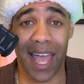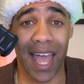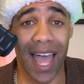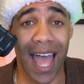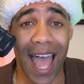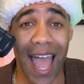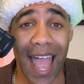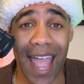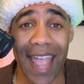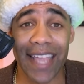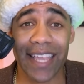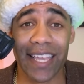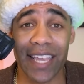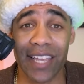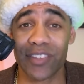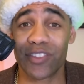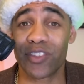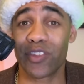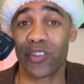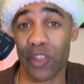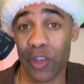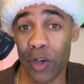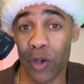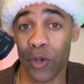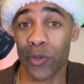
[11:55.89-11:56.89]
I guess
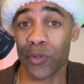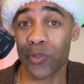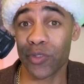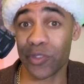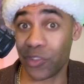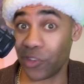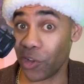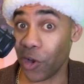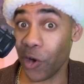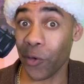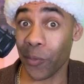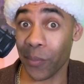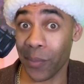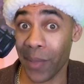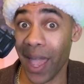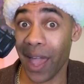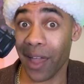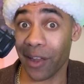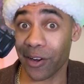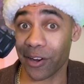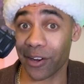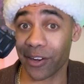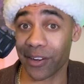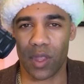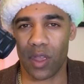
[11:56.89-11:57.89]
those don't
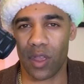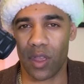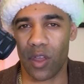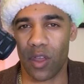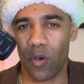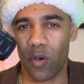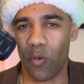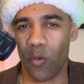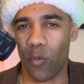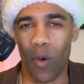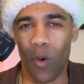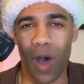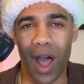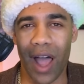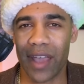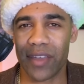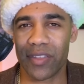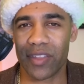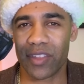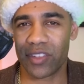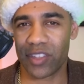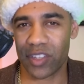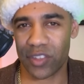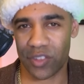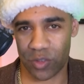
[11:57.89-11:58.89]
matter. Why the
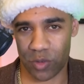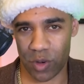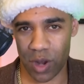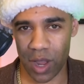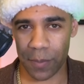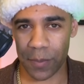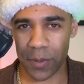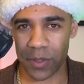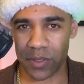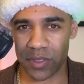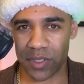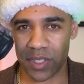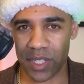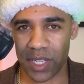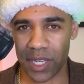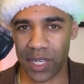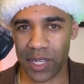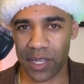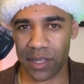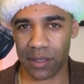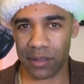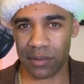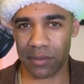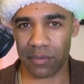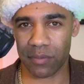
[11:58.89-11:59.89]
discrepancy?
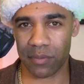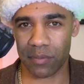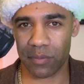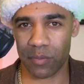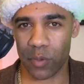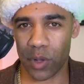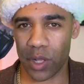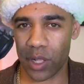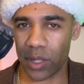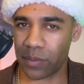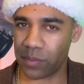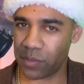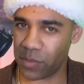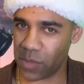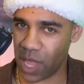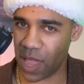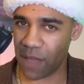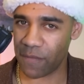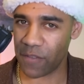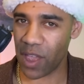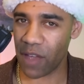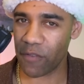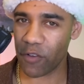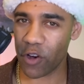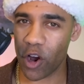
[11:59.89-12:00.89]
Well, have
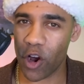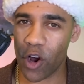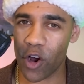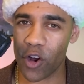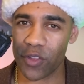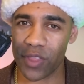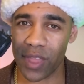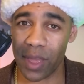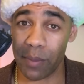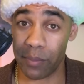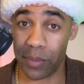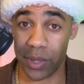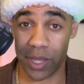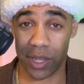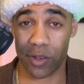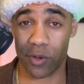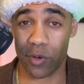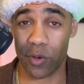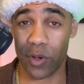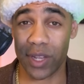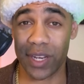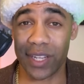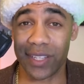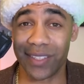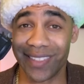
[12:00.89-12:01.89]
you ever heard that
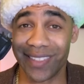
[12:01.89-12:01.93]
Bitcoin is